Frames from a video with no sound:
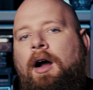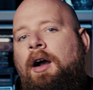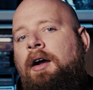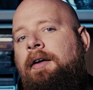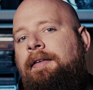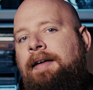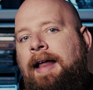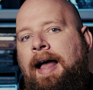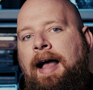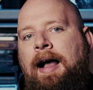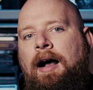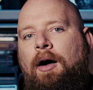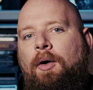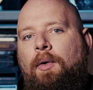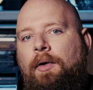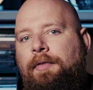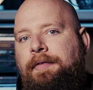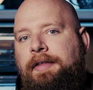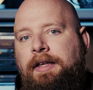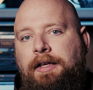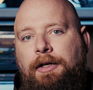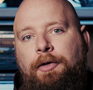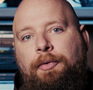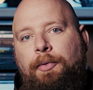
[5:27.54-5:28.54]
are now
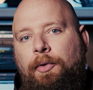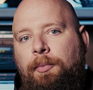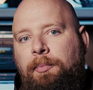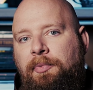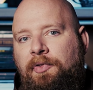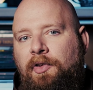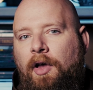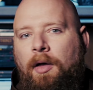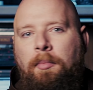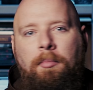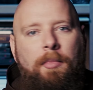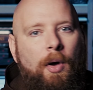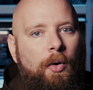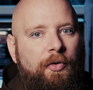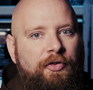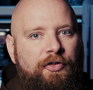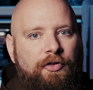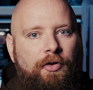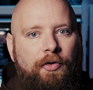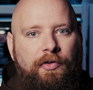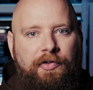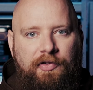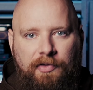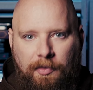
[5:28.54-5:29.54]
the group's
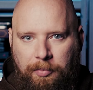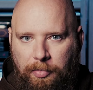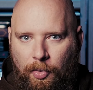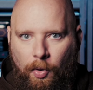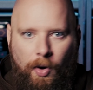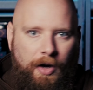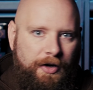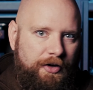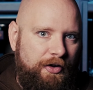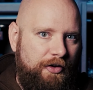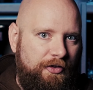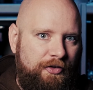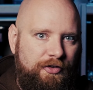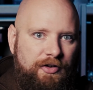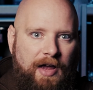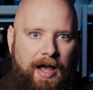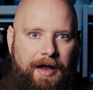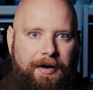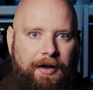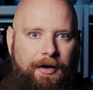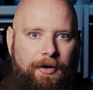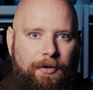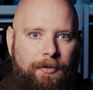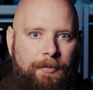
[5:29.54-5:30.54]
emotional support
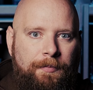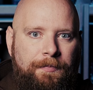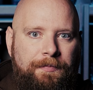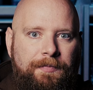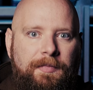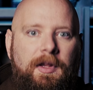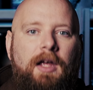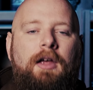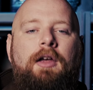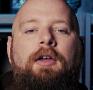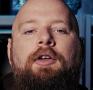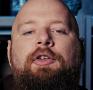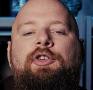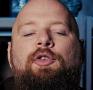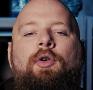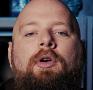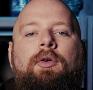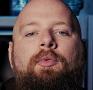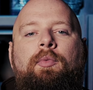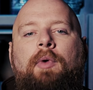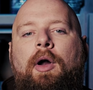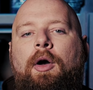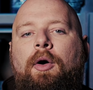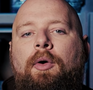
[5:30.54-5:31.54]
shadow.
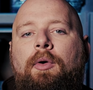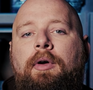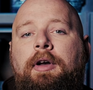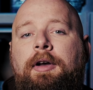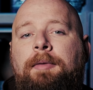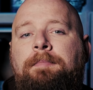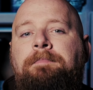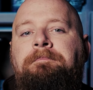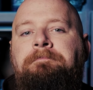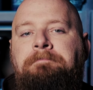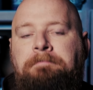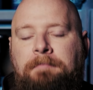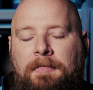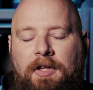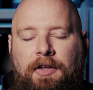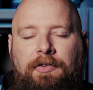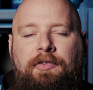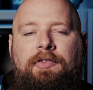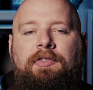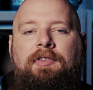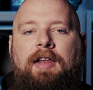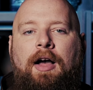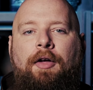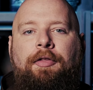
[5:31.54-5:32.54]
Your rogue,
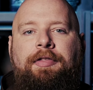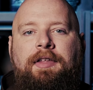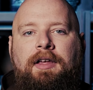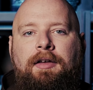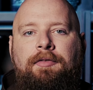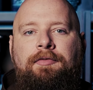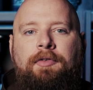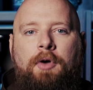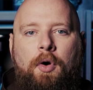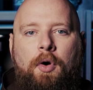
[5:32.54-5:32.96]
stealthy of